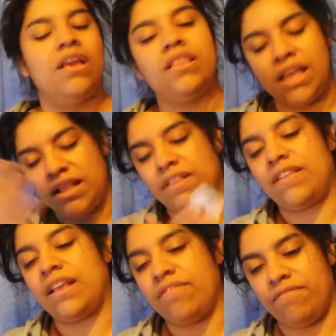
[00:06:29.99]
And then the
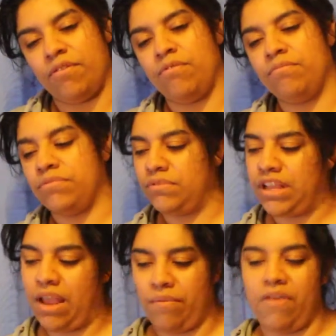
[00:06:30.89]
second film
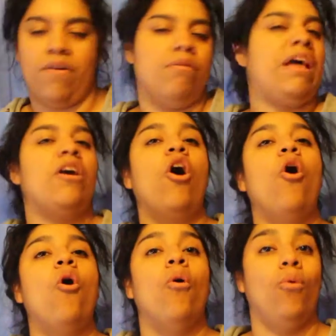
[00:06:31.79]
came over, I'm like,
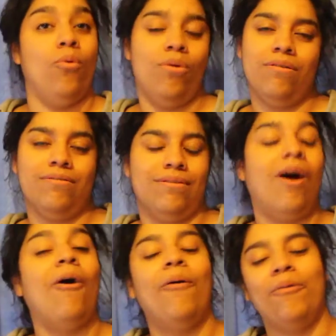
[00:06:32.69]
oh,
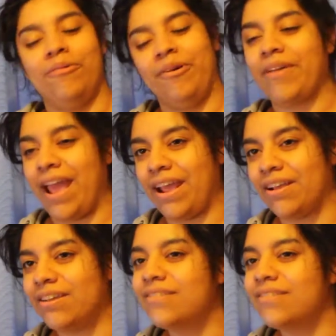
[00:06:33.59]
okay.